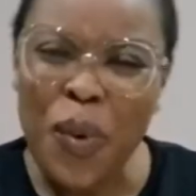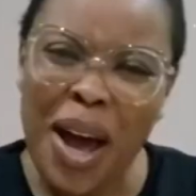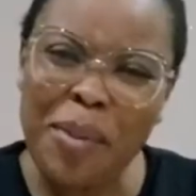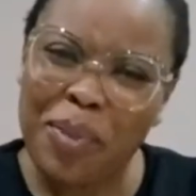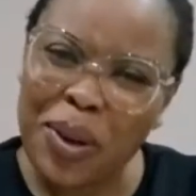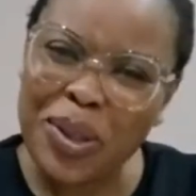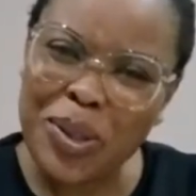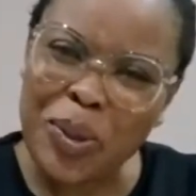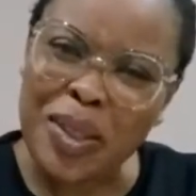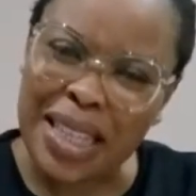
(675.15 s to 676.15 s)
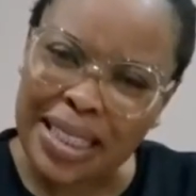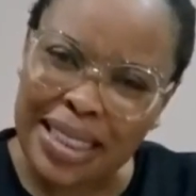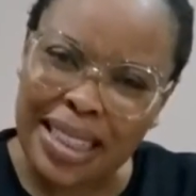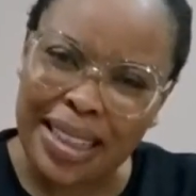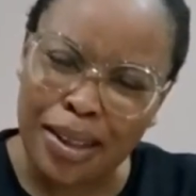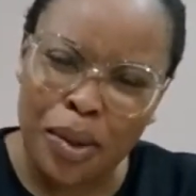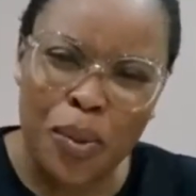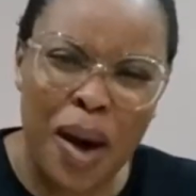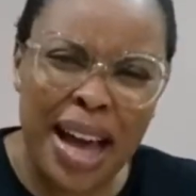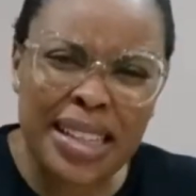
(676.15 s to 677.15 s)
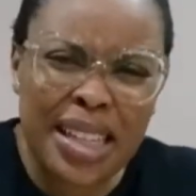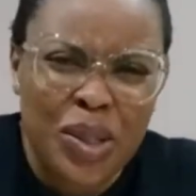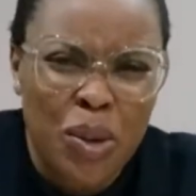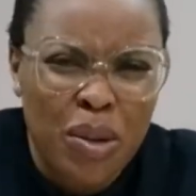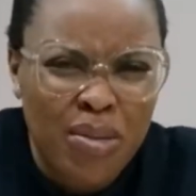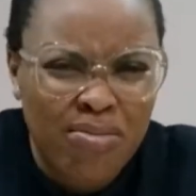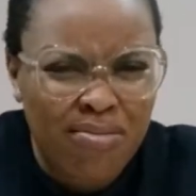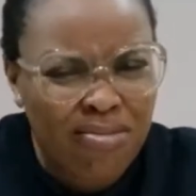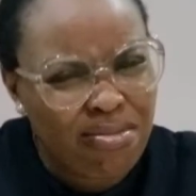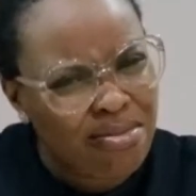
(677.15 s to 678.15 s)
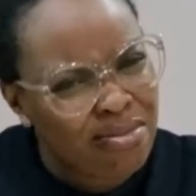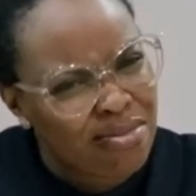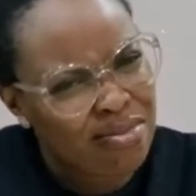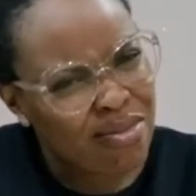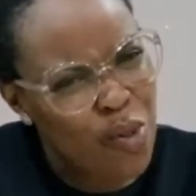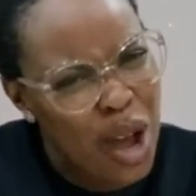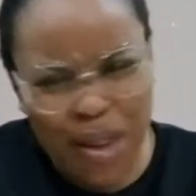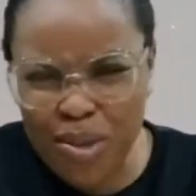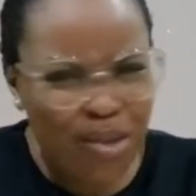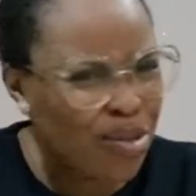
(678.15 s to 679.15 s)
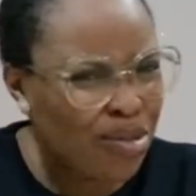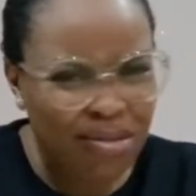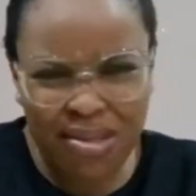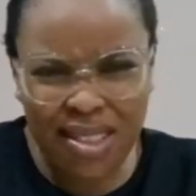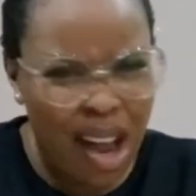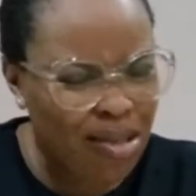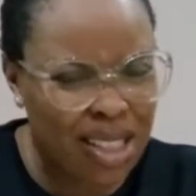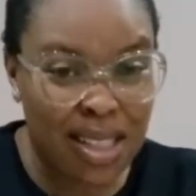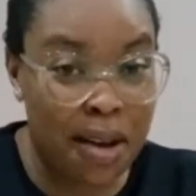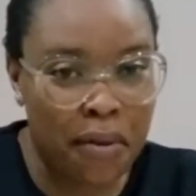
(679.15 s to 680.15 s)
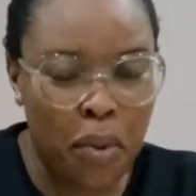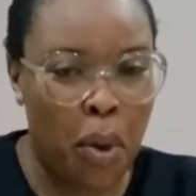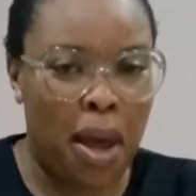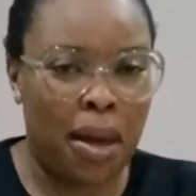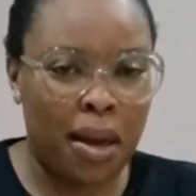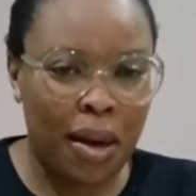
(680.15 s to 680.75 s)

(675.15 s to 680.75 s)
Why blood so tender? Why is it so, why are you shouting everywhere?